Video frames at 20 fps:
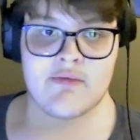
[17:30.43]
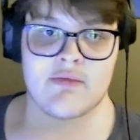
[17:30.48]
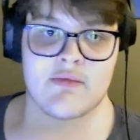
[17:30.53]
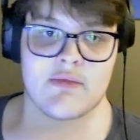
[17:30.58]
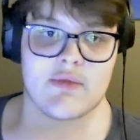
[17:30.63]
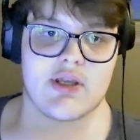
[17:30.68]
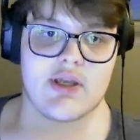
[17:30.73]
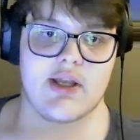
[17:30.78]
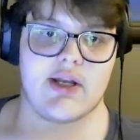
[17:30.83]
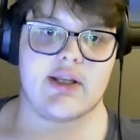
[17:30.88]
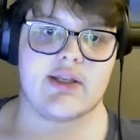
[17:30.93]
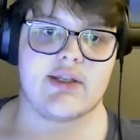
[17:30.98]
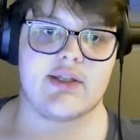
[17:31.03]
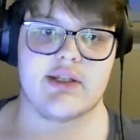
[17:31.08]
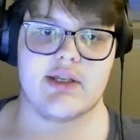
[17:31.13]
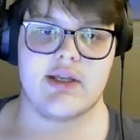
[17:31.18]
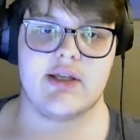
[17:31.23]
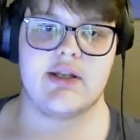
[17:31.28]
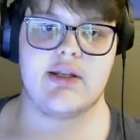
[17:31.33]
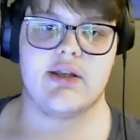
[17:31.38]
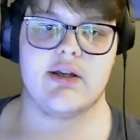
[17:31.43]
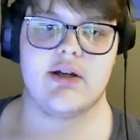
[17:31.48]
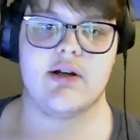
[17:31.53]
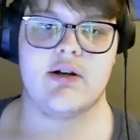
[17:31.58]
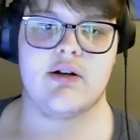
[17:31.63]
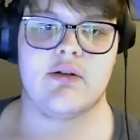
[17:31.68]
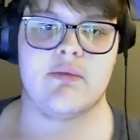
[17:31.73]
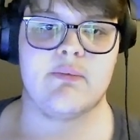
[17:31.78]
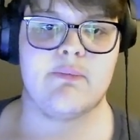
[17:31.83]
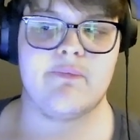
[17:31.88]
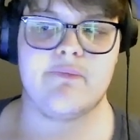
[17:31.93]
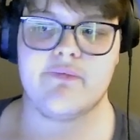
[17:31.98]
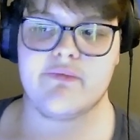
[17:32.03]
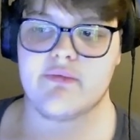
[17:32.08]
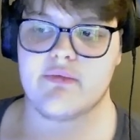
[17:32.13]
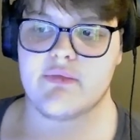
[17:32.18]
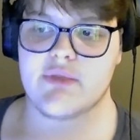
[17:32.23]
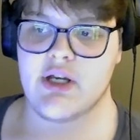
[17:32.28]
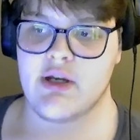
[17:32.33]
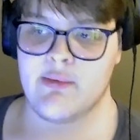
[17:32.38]
And I said Tom
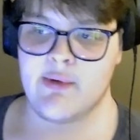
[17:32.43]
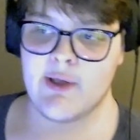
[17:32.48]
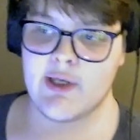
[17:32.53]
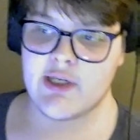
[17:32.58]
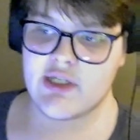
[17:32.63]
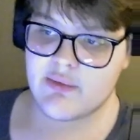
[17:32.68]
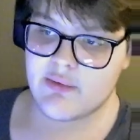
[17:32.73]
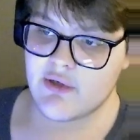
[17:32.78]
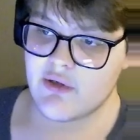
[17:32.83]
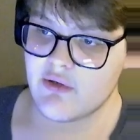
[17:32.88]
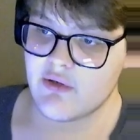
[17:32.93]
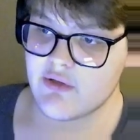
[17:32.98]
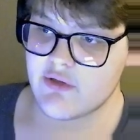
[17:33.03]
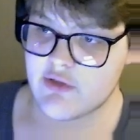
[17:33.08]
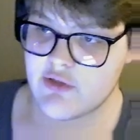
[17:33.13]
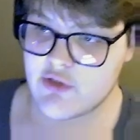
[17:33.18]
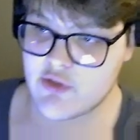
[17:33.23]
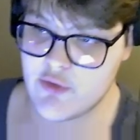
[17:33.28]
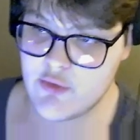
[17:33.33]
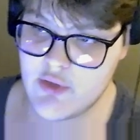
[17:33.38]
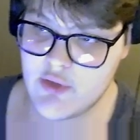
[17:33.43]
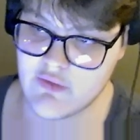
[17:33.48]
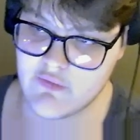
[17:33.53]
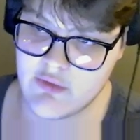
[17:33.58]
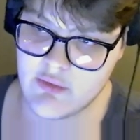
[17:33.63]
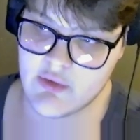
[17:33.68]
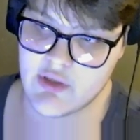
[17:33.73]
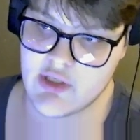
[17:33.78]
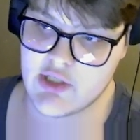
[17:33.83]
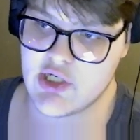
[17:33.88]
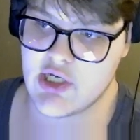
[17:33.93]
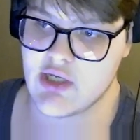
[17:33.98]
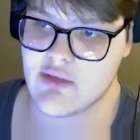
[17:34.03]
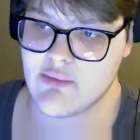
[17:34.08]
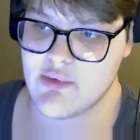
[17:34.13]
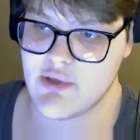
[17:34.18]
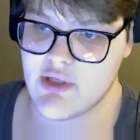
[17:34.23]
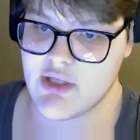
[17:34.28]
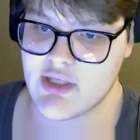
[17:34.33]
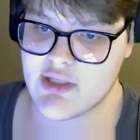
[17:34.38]
Aspinall is the true heavyweight
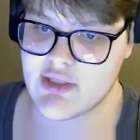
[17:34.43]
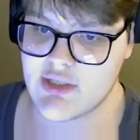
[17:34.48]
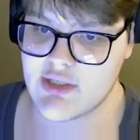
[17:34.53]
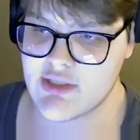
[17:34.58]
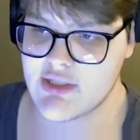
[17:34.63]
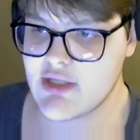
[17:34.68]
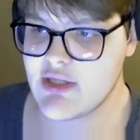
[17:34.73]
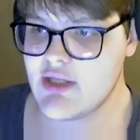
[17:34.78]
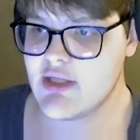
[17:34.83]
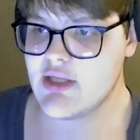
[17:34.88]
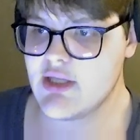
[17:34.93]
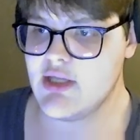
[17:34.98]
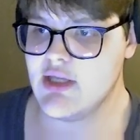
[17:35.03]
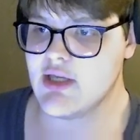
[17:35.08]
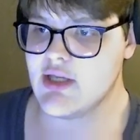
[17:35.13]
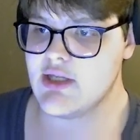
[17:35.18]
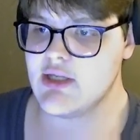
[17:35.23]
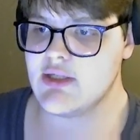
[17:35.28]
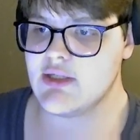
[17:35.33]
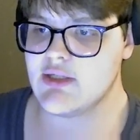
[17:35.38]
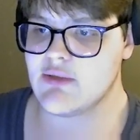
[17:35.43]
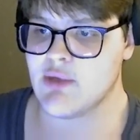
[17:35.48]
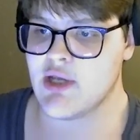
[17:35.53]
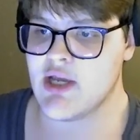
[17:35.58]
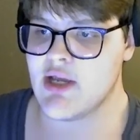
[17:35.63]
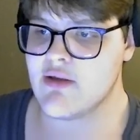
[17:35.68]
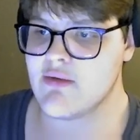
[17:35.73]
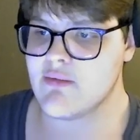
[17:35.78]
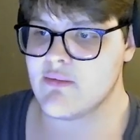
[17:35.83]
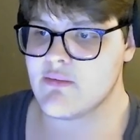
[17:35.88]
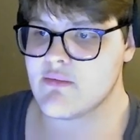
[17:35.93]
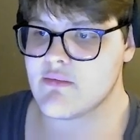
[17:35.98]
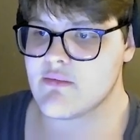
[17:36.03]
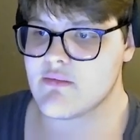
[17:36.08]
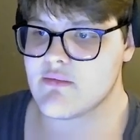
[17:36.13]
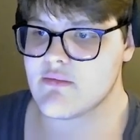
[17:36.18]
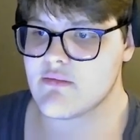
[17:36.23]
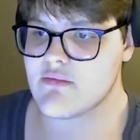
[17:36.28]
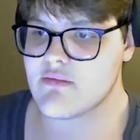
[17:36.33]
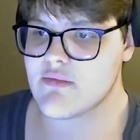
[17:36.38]
champion. That's because I think he is, man.
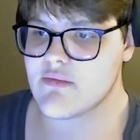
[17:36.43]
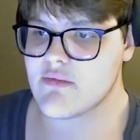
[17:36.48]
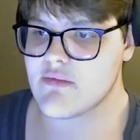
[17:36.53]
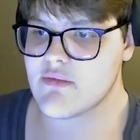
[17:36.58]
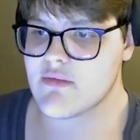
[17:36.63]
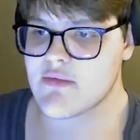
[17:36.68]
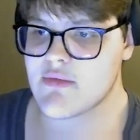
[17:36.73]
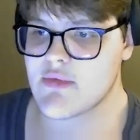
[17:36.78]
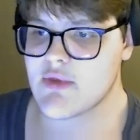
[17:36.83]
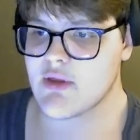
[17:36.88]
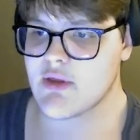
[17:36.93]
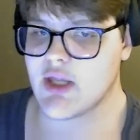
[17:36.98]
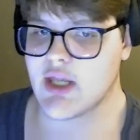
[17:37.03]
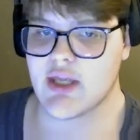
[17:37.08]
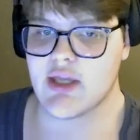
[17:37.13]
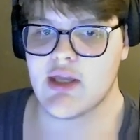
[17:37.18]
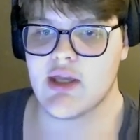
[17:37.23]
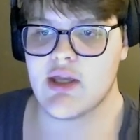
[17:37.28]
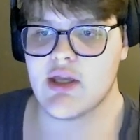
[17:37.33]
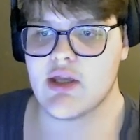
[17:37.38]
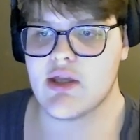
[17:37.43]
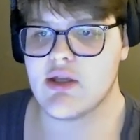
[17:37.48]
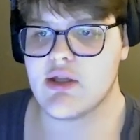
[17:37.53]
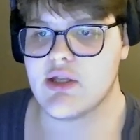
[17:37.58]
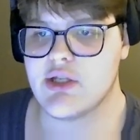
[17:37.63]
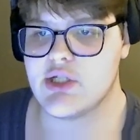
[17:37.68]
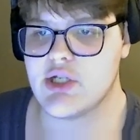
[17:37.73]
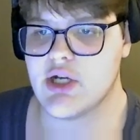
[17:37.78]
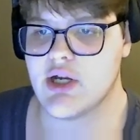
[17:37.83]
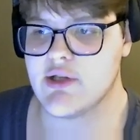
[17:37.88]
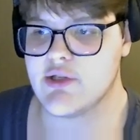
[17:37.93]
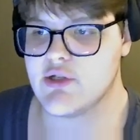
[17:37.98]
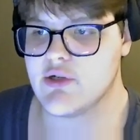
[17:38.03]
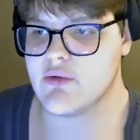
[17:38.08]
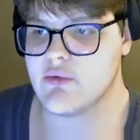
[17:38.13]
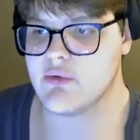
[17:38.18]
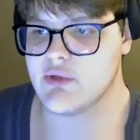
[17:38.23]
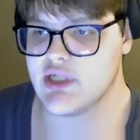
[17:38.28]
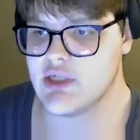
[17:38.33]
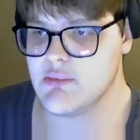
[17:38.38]
Like, John
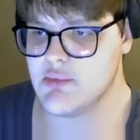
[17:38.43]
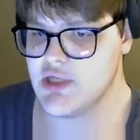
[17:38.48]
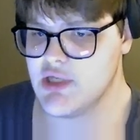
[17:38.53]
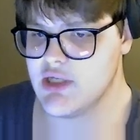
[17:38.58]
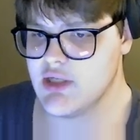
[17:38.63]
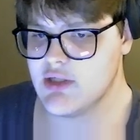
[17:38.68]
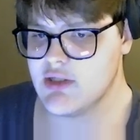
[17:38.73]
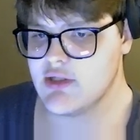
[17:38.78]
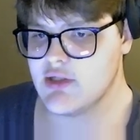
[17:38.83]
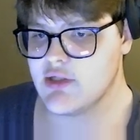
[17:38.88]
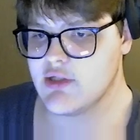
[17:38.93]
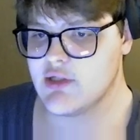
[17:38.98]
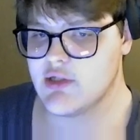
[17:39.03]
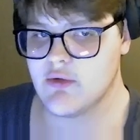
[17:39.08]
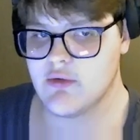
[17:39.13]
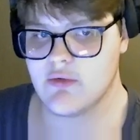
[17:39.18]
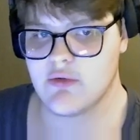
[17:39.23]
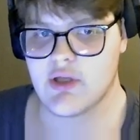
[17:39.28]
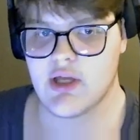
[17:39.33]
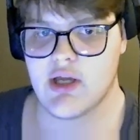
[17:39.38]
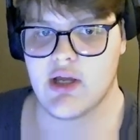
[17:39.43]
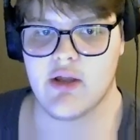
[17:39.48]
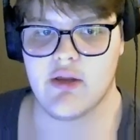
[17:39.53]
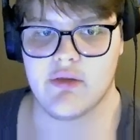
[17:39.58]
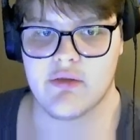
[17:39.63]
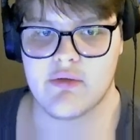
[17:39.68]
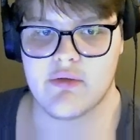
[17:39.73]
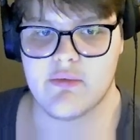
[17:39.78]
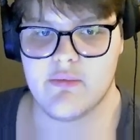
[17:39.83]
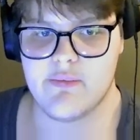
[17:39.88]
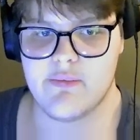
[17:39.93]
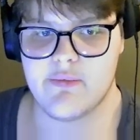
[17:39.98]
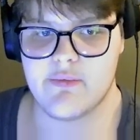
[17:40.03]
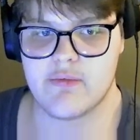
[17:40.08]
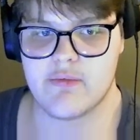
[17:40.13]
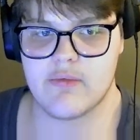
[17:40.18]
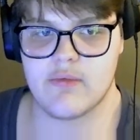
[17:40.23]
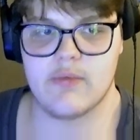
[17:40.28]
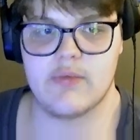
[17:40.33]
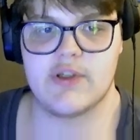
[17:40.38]
Jones, he beat Cyril Gane.
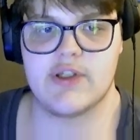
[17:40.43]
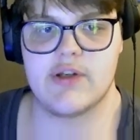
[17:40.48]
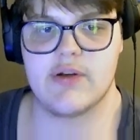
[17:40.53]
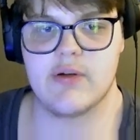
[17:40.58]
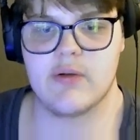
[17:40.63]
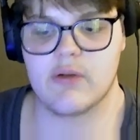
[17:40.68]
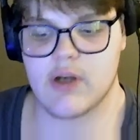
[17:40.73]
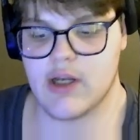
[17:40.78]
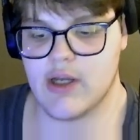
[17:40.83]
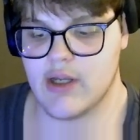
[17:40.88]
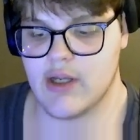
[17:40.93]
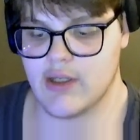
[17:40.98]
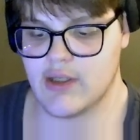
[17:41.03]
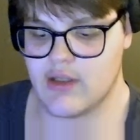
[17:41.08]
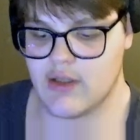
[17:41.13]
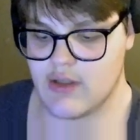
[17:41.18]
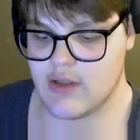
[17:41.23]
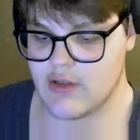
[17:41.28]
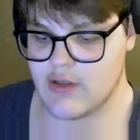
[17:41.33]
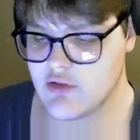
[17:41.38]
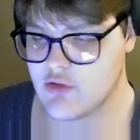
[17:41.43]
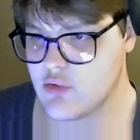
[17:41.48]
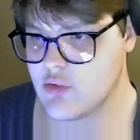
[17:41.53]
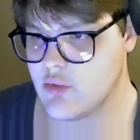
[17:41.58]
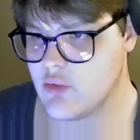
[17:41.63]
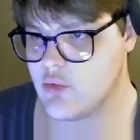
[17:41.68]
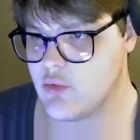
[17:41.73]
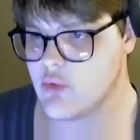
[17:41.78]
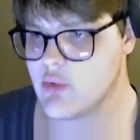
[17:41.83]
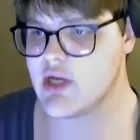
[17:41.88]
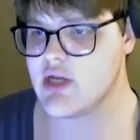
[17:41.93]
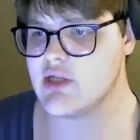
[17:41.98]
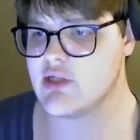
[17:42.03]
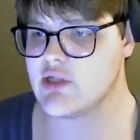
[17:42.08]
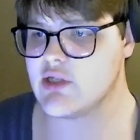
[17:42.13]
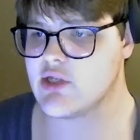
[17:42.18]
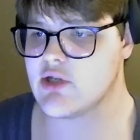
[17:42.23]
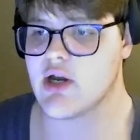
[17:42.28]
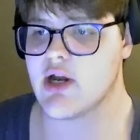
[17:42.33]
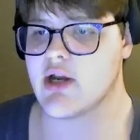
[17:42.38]
Cyril Gane, great
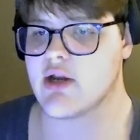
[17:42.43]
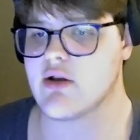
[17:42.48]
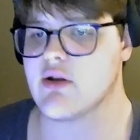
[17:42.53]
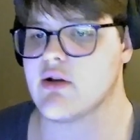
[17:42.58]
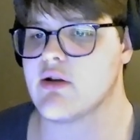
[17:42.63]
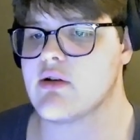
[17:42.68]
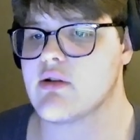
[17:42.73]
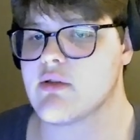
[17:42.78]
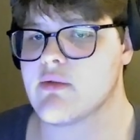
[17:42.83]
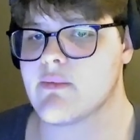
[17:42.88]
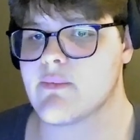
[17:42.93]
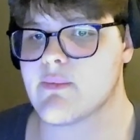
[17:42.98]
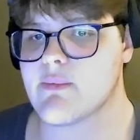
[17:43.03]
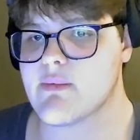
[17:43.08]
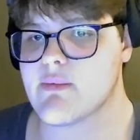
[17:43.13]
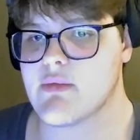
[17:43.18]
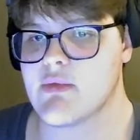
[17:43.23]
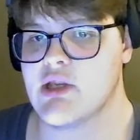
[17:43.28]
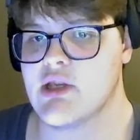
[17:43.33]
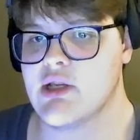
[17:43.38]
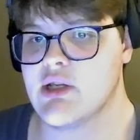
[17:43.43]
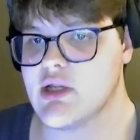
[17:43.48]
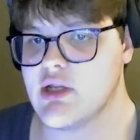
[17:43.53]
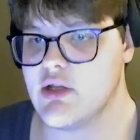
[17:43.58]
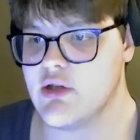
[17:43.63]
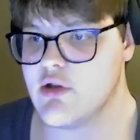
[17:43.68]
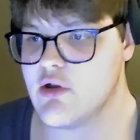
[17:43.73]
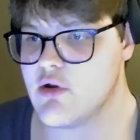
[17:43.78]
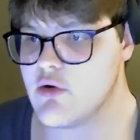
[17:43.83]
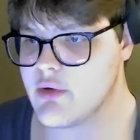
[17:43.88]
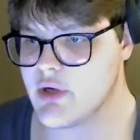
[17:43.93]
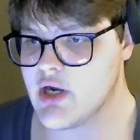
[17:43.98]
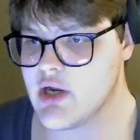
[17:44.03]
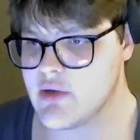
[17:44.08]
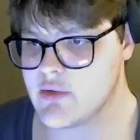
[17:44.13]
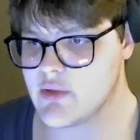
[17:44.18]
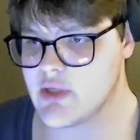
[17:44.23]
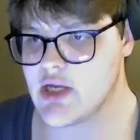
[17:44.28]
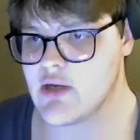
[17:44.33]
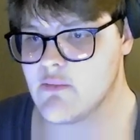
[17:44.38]
striker. No
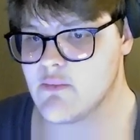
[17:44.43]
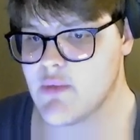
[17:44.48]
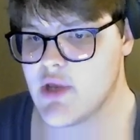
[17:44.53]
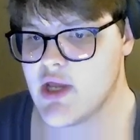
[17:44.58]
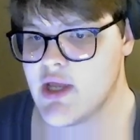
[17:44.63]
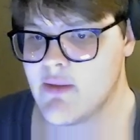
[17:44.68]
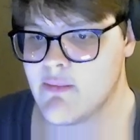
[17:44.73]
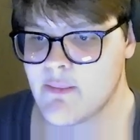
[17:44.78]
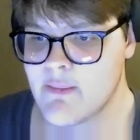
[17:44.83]
ground game, man.